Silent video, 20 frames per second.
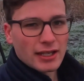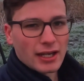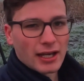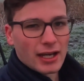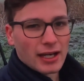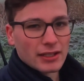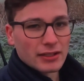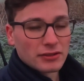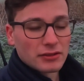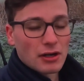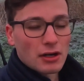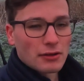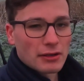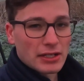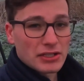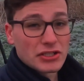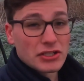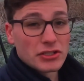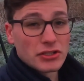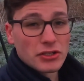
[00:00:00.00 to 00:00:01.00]
There are
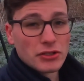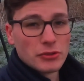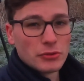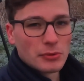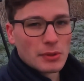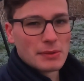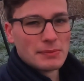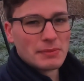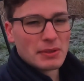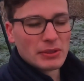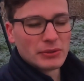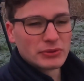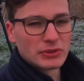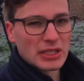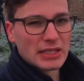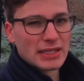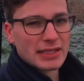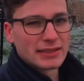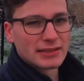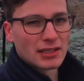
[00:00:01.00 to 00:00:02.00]
actually two windmills
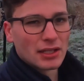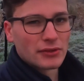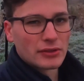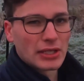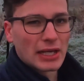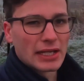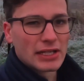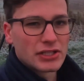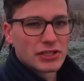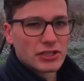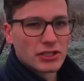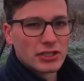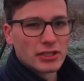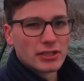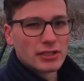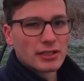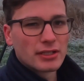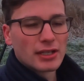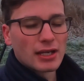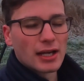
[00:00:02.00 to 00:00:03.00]
in this
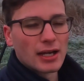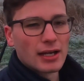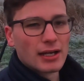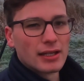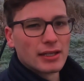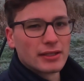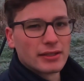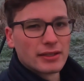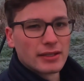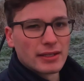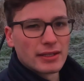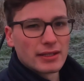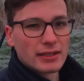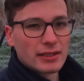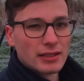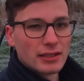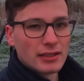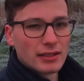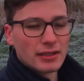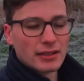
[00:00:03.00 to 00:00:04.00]
location,
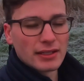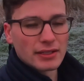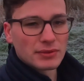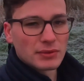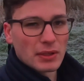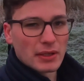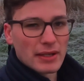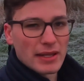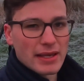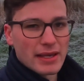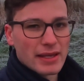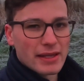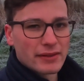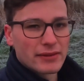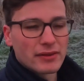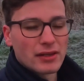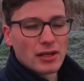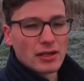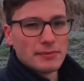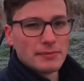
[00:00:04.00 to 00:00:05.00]
this one here,
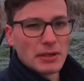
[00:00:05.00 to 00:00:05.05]
Thurne